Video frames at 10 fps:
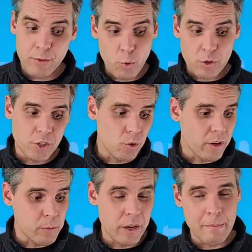If you order
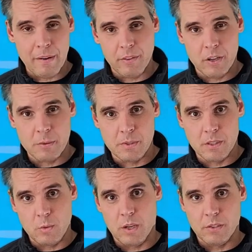shortly, we'll get them out for
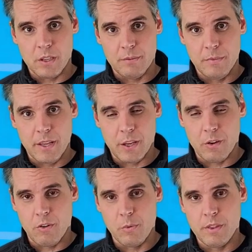Christmas as well, so you
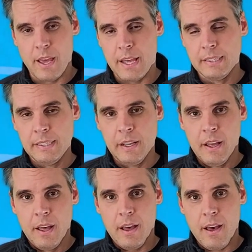can't go wrong with that.
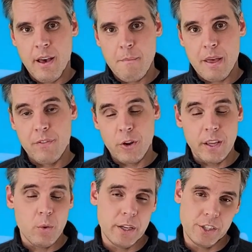If you've
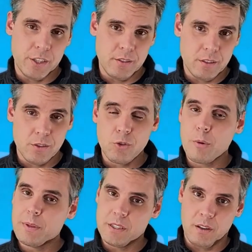got any questions,
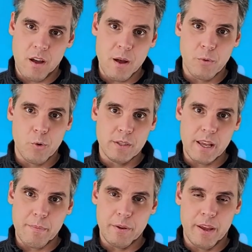drop us a line. We're
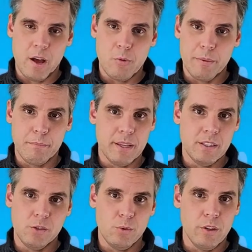always happy to help, and
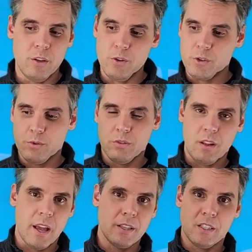please do all the
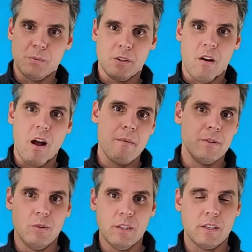usual, like and
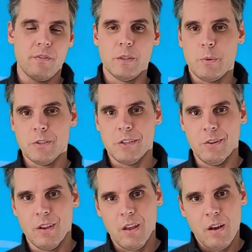subscribe and all the stuff you're supposed
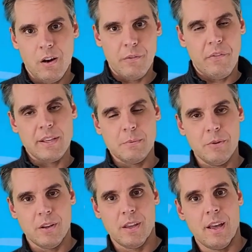to do on
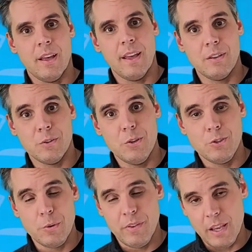Facebook and on
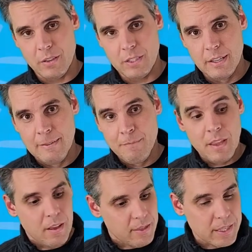YouTube videos.
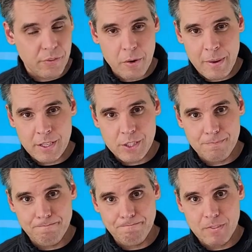Thanks very
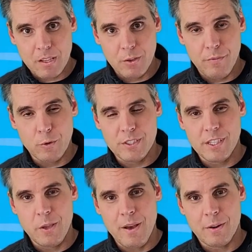much. Look forward
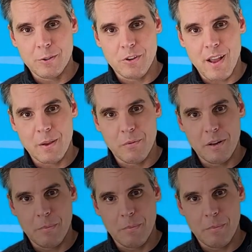to seeing you out on track.